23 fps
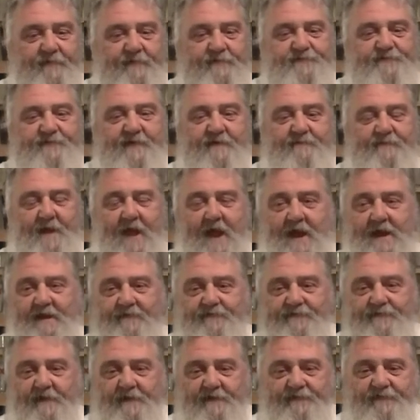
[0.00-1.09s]
Jeff
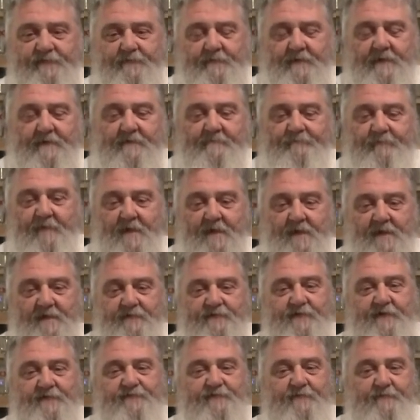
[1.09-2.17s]
Lyons does some
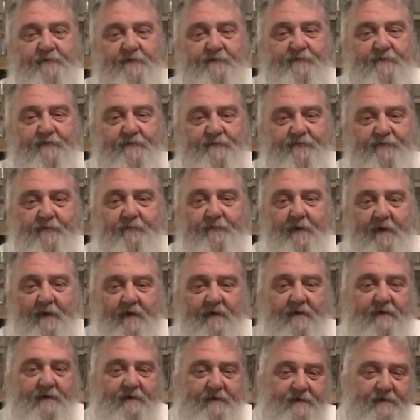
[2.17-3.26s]
reviews up
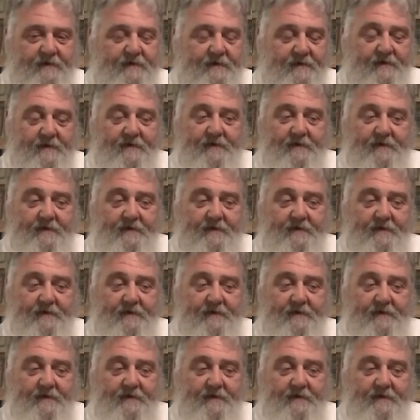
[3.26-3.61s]
there, and